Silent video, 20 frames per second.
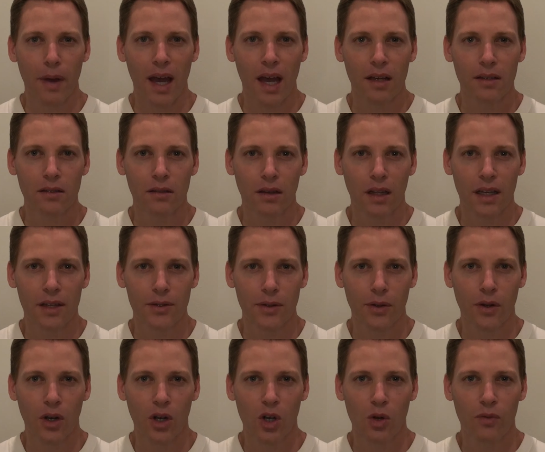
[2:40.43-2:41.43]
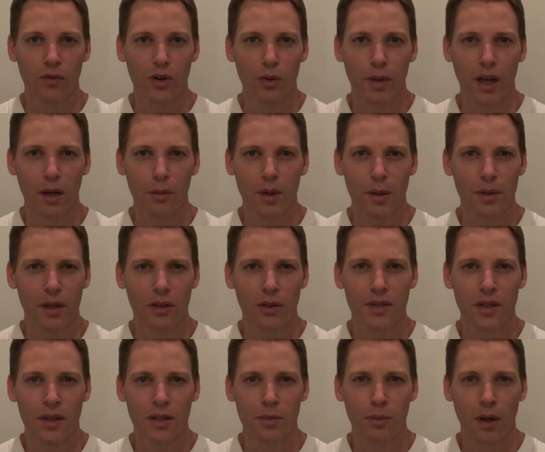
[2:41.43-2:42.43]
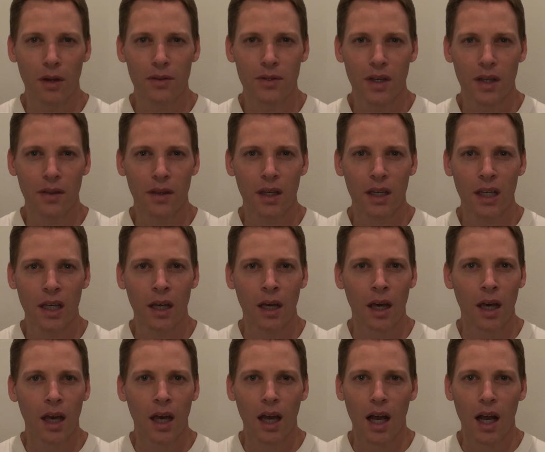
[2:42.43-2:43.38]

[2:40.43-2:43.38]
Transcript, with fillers: Max laser comb for about maybe six months, I think,